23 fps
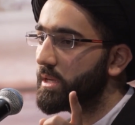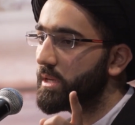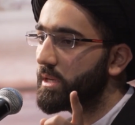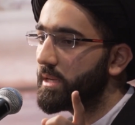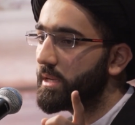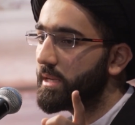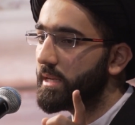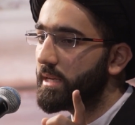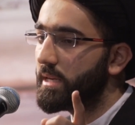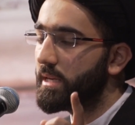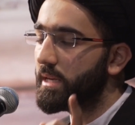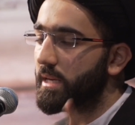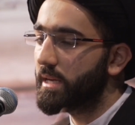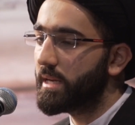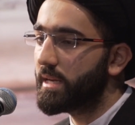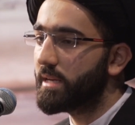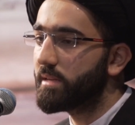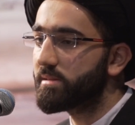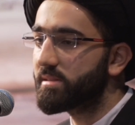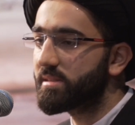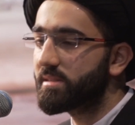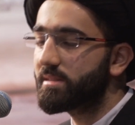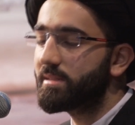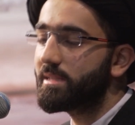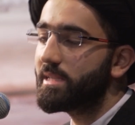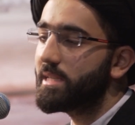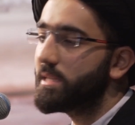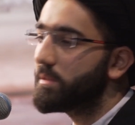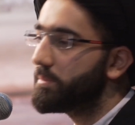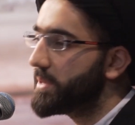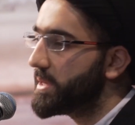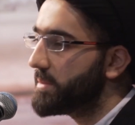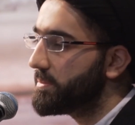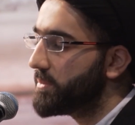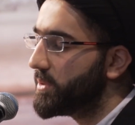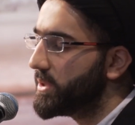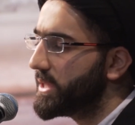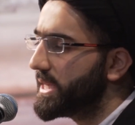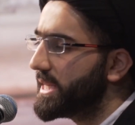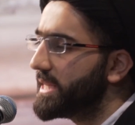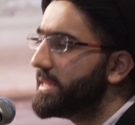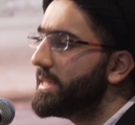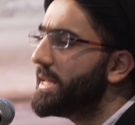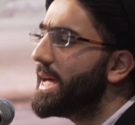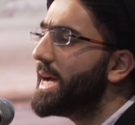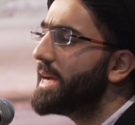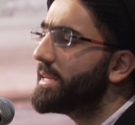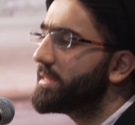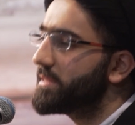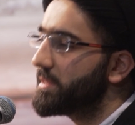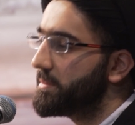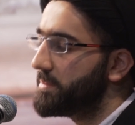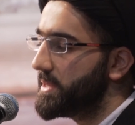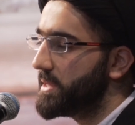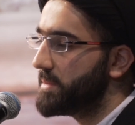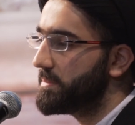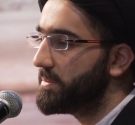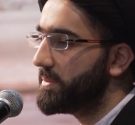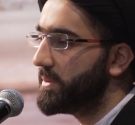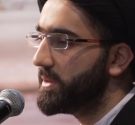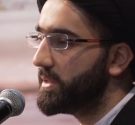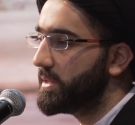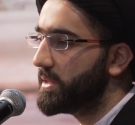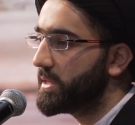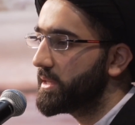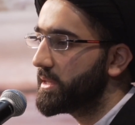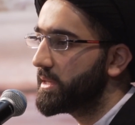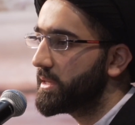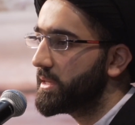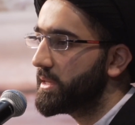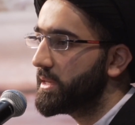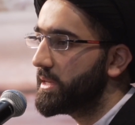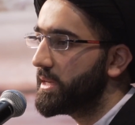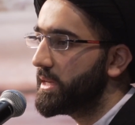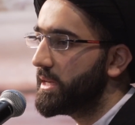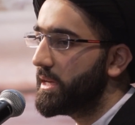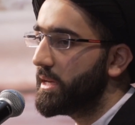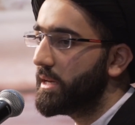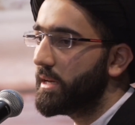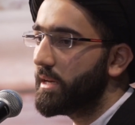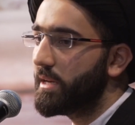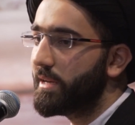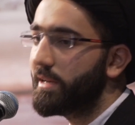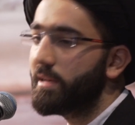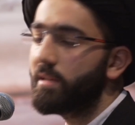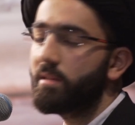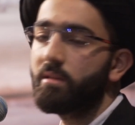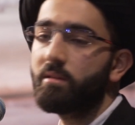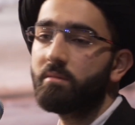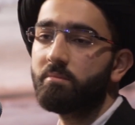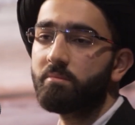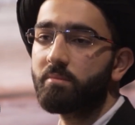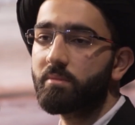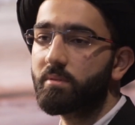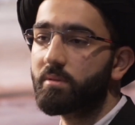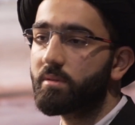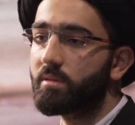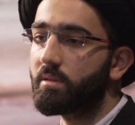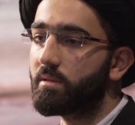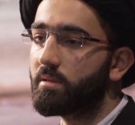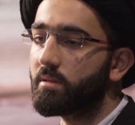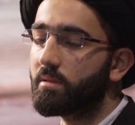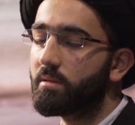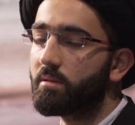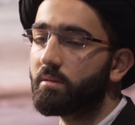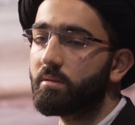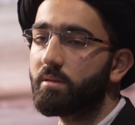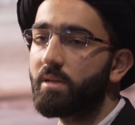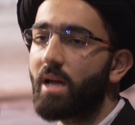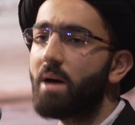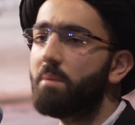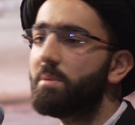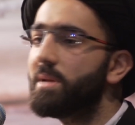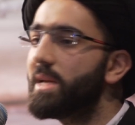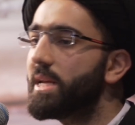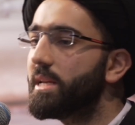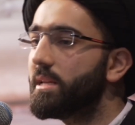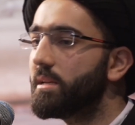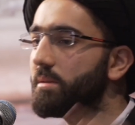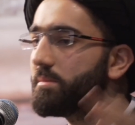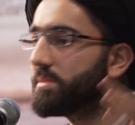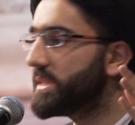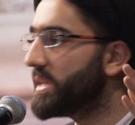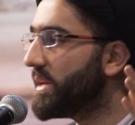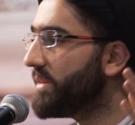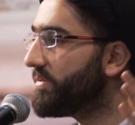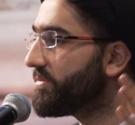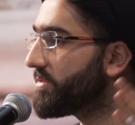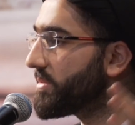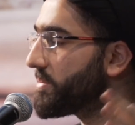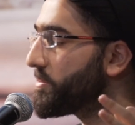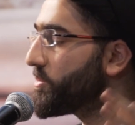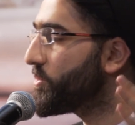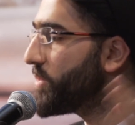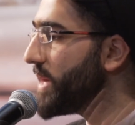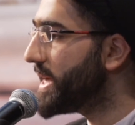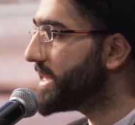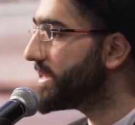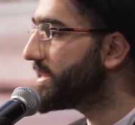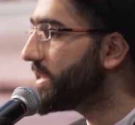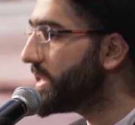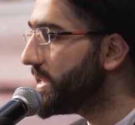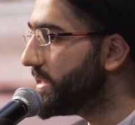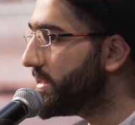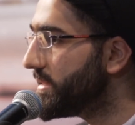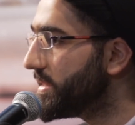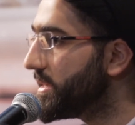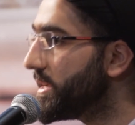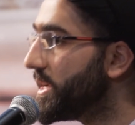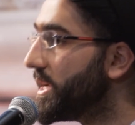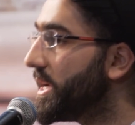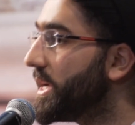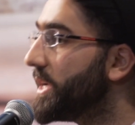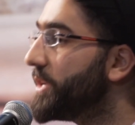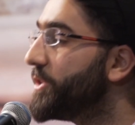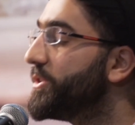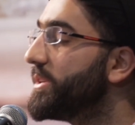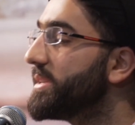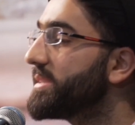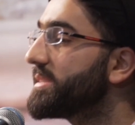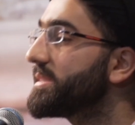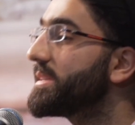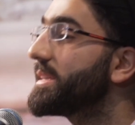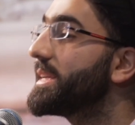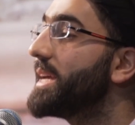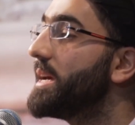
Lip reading: He'll steal people. He'll lie to people. He'll nominate himself for president just to get more